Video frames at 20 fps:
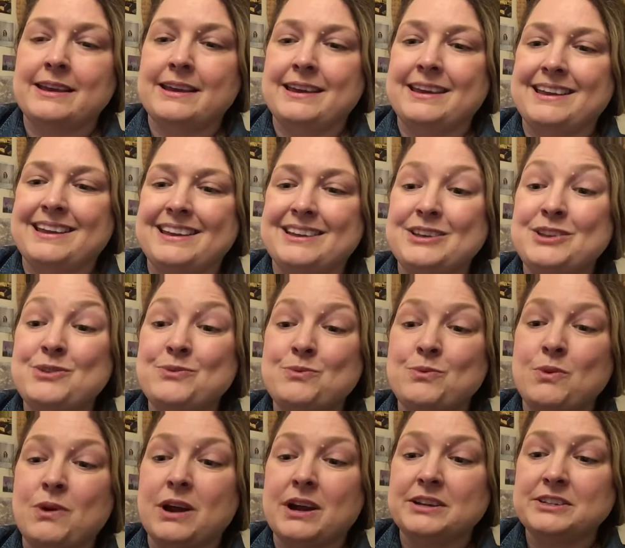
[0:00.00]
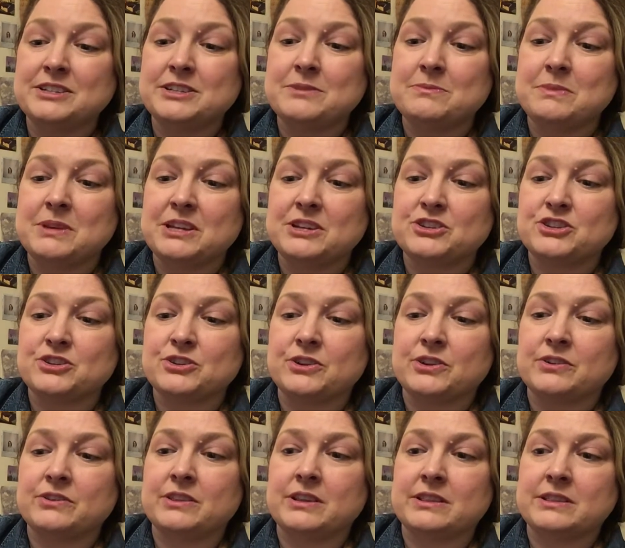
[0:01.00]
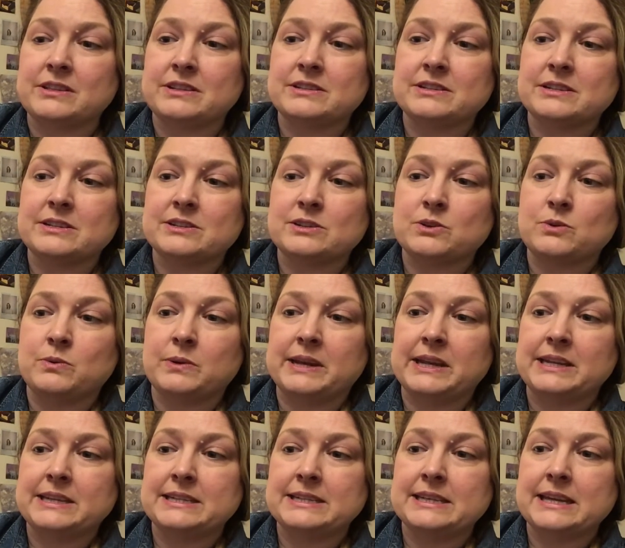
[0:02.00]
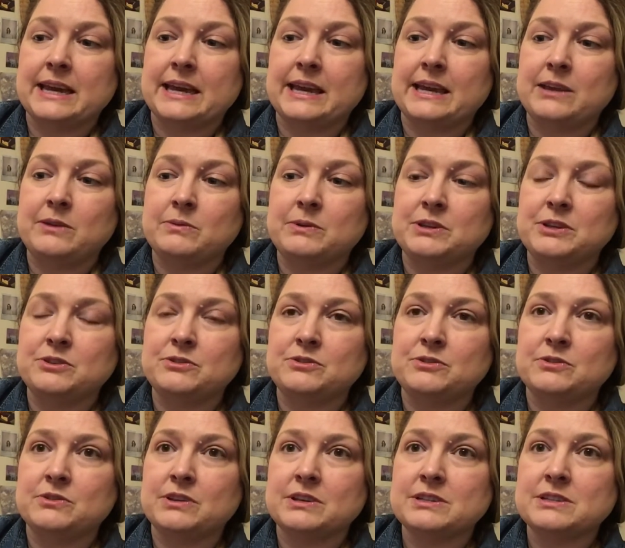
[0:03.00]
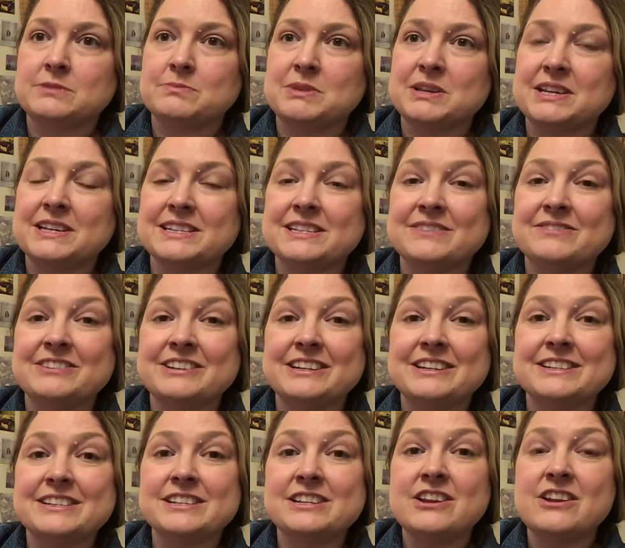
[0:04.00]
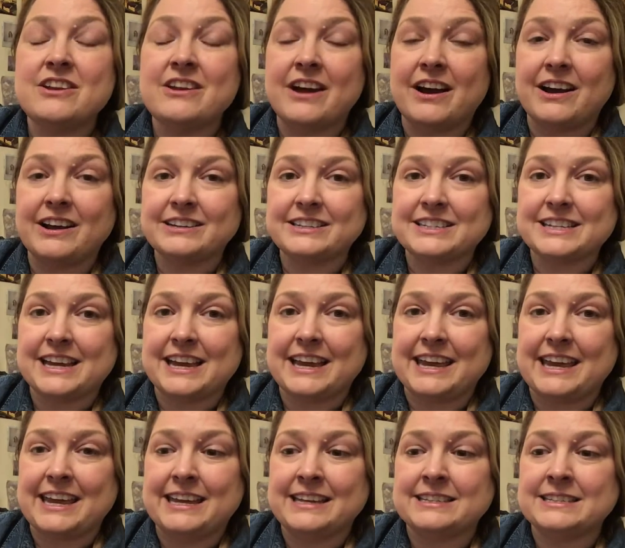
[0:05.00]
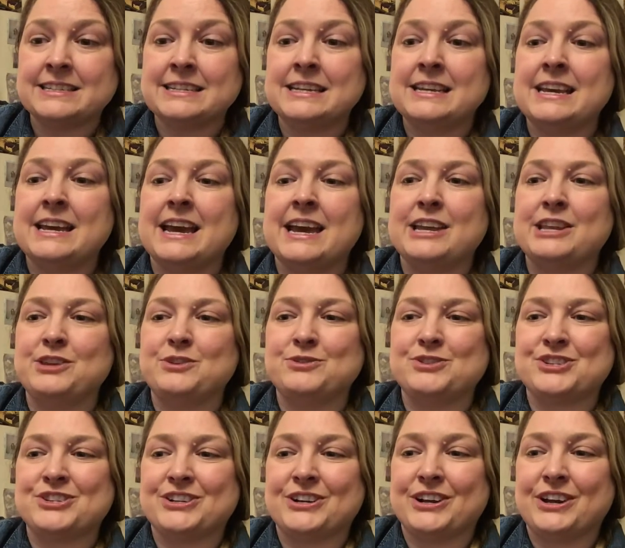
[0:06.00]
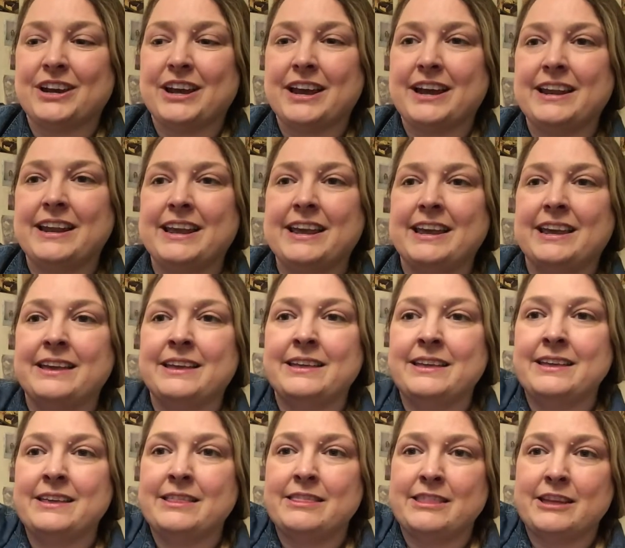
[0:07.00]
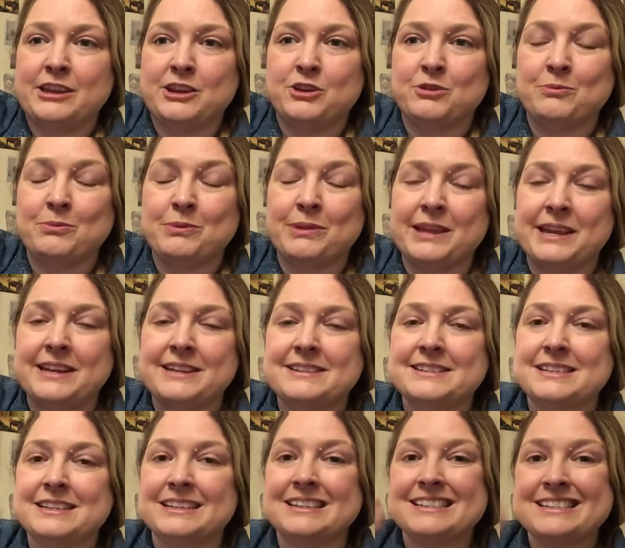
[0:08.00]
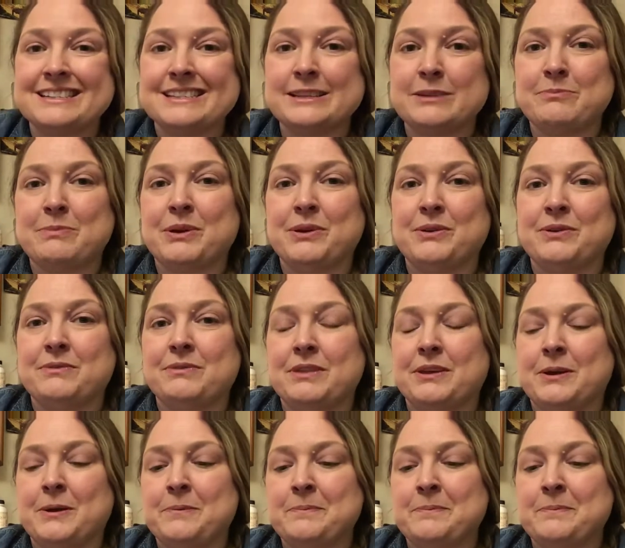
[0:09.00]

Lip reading: And you want to make sure that this is quite tight when you do this, because if it is not tight and you start cutting, then your blade is going to slip out of there.